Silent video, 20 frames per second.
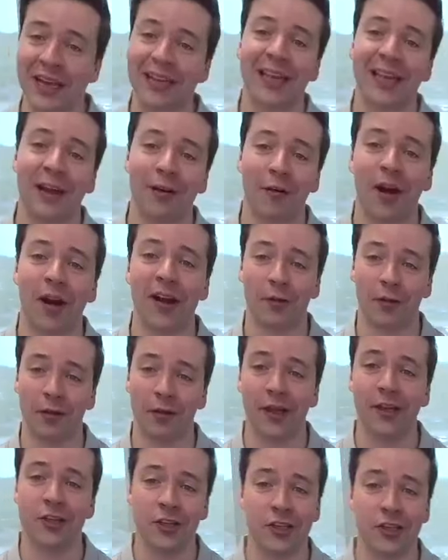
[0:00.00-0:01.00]
get that
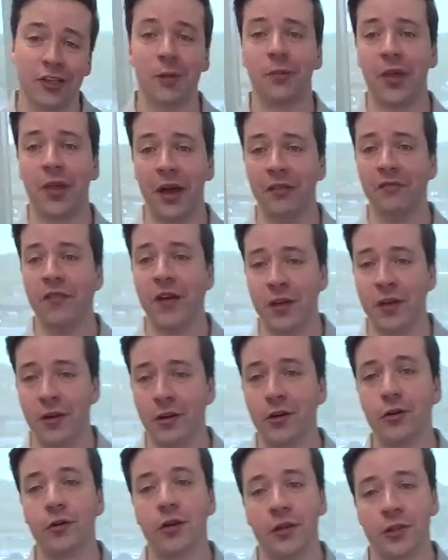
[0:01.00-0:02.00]
relationship, that vendor
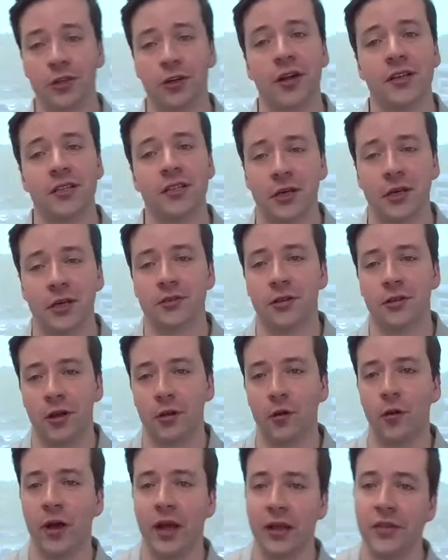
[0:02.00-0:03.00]
you can trust, it goes a long
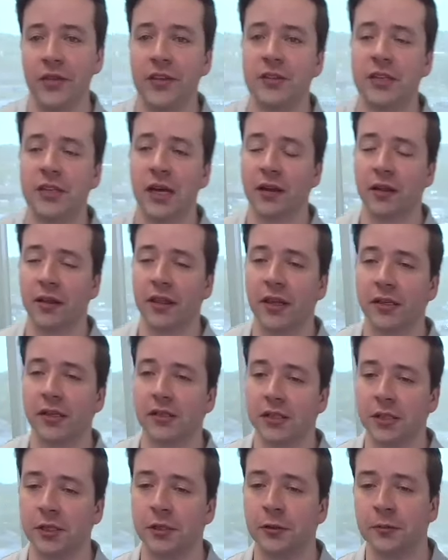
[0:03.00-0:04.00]
way in this side of things
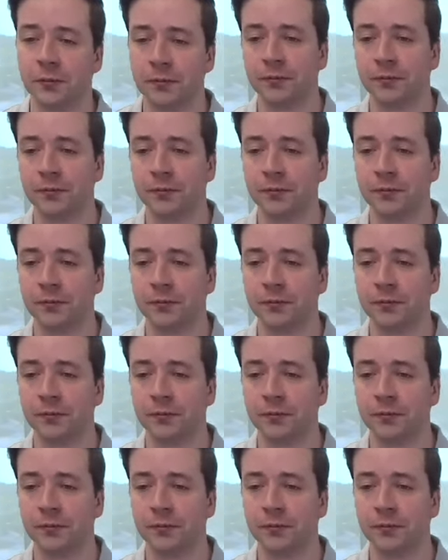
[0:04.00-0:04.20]
too.